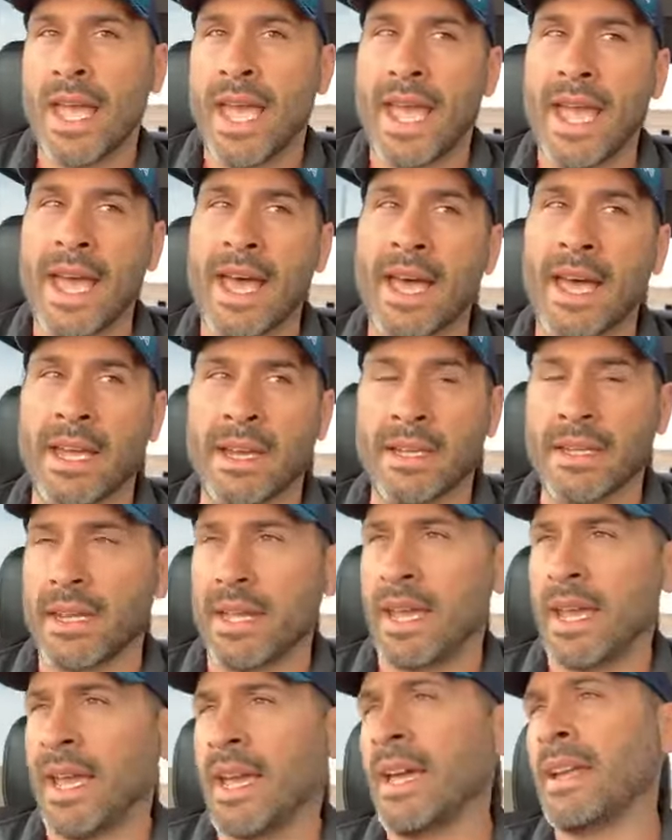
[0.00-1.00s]
and,
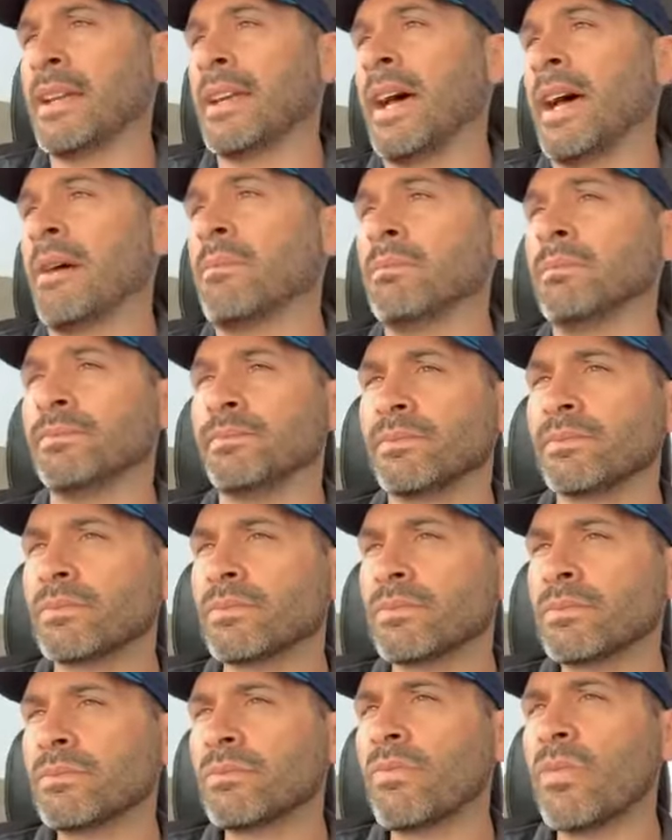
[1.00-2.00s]
and um,
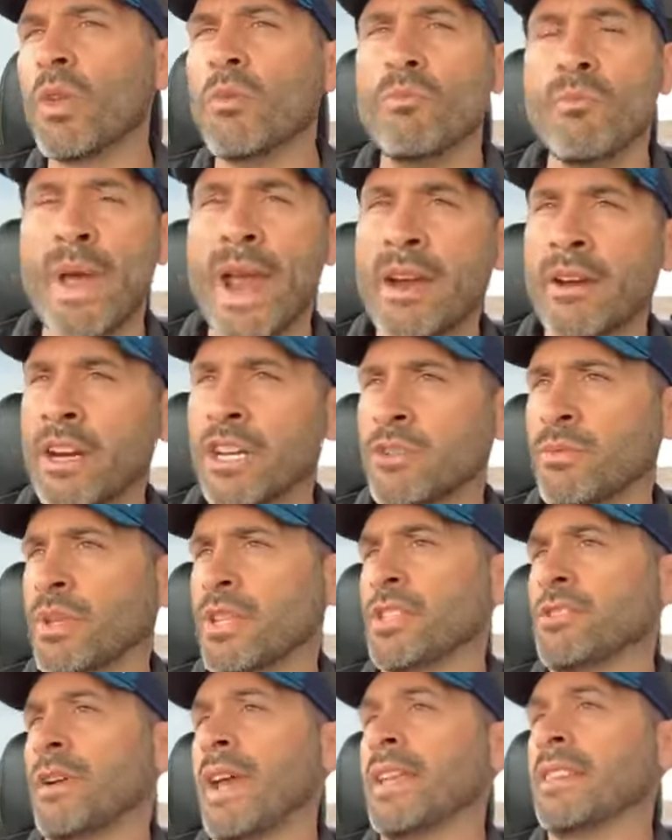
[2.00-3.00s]
marriage
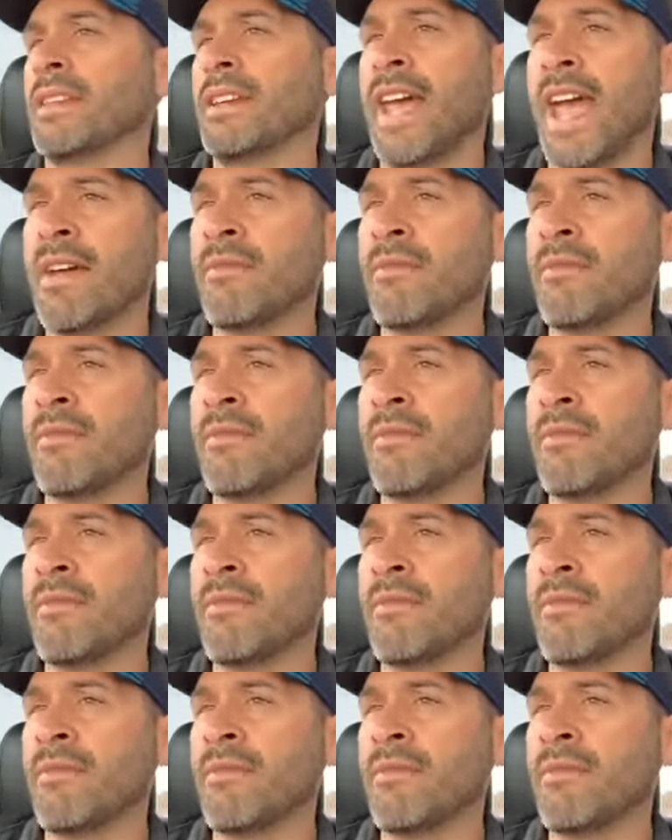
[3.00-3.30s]
was strengthened.